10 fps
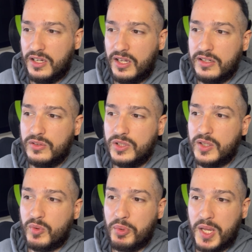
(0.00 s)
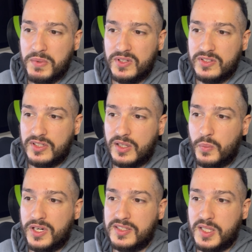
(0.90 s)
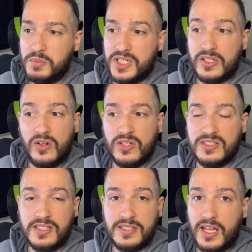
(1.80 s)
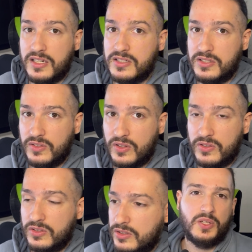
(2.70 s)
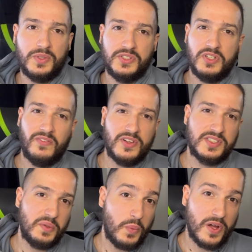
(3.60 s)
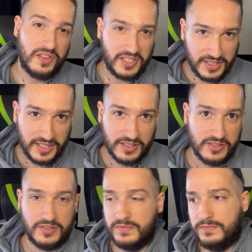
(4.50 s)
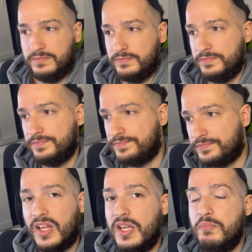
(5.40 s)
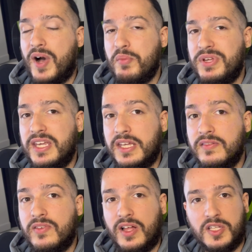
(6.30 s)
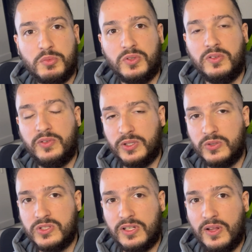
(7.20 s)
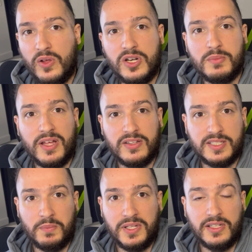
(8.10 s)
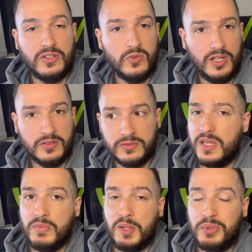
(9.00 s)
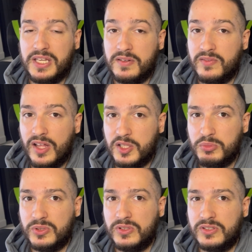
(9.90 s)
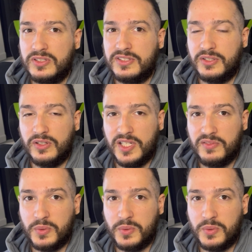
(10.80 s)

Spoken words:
including repayments and when a subject cost is added to your loan. So is university worth it in the end? It might be invaluable for you to learn about something that you love. It might be invaluable to your loved